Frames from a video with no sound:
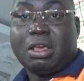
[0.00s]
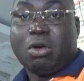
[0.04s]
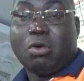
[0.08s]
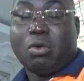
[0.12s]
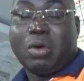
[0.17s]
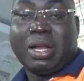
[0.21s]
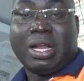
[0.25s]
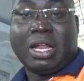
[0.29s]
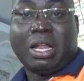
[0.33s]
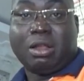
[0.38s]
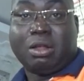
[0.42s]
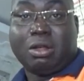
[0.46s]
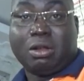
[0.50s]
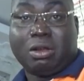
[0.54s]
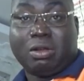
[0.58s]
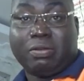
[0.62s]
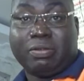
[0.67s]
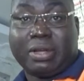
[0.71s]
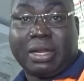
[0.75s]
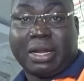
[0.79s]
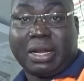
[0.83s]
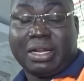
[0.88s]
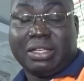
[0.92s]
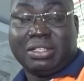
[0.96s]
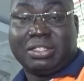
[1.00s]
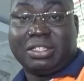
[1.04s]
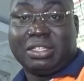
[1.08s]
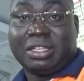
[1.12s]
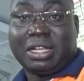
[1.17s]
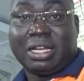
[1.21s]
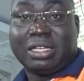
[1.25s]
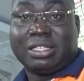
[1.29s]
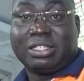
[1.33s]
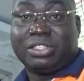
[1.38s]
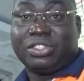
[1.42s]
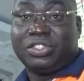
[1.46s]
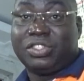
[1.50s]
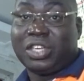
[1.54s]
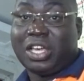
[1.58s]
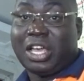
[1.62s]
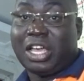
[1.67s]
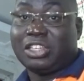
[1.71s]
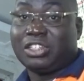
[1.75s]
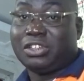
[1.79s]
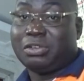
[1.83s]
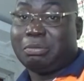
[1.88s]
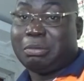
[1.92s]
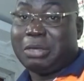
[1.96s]
When a lot of Christians
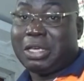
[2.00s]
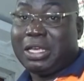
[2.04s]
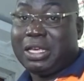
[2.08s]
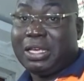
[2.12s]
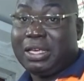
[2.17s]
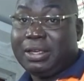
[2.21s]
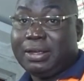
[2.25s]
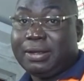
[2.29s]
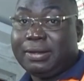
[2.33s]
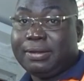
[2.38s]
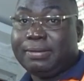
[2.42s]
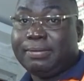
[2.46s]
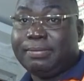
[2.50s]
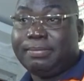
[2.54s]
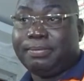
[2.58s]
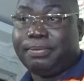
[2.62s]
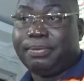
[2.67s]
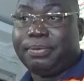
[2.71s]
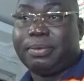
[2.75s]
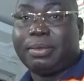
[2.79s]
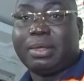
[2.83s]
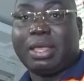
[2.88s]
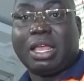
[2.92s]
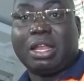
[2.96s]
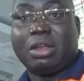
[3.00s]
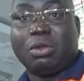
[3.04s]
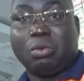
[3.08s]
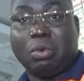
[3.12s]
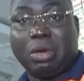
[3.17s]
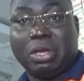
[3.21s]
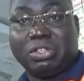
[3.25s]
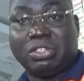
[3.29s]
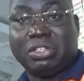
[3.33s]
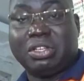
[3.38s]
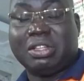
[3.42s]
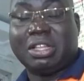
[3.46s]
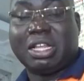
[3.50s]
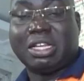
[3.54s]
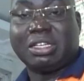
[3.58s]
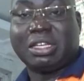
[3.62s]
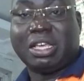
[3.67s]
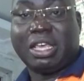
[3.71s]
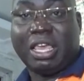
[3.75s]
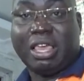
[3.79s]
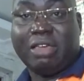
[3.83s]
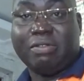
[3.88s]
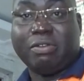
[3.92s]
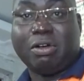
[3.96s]
judged me and wished that
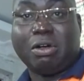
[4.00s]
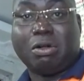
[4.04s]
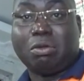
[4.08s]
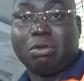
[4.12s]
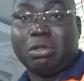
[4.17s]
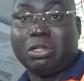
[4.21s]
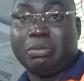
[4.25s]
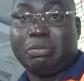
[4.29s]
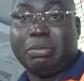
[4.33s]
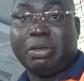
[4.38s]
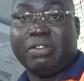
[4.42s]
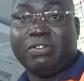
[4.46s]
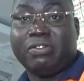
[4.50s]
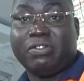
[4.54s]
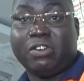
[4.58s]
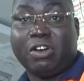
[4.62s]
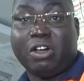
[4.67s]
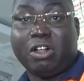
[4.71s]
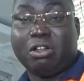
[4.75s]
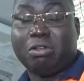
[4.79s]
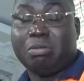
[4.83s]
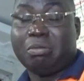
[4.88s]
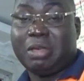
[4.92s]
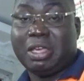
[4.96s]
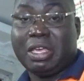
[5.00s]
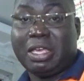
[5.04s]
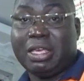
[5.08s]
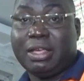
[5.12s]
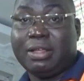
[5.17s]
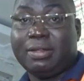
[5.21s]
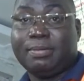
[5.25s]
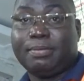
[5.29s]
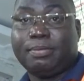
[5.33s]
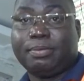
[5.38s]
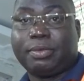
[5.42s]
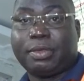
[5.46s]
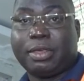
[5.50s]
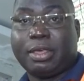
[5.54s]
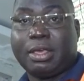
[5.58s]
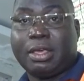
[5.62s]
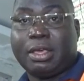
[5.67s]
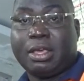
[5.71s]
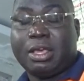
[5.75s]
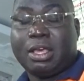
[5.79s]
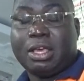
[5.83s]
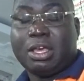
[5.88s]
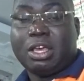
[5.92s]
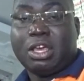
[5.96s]
evil could befall me,
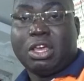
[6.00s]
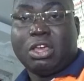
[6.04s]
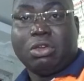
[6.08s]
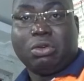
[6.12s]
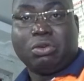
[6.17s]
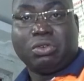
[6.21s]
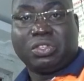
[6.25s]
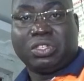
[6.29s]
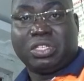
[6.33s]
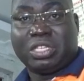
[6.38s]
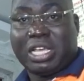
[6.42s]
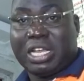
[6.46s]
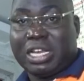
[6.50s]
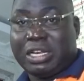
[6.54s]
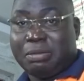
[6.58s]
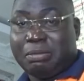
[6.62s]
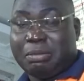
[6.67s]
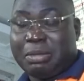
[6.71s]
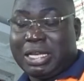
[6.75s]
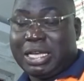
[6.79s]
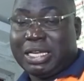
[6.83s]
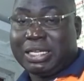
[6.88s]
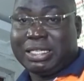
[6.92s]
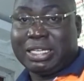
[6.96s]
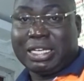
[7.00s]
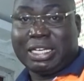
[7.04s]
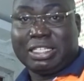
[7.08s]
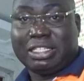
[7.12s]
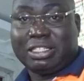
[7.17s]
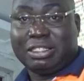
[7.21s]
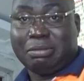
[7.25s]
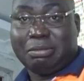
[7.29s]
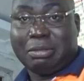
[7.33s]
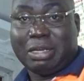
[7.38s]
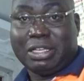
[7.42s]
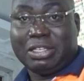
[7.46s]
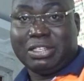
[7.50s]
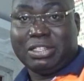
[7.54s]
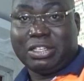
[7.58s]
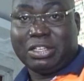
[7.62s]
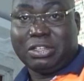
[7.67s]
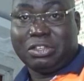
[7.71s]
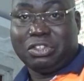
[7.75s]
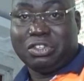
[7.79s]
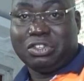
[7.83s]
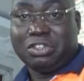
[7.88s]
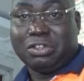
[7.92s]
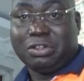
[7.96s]
you sent me a text
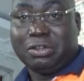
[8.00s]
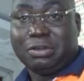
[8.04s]
message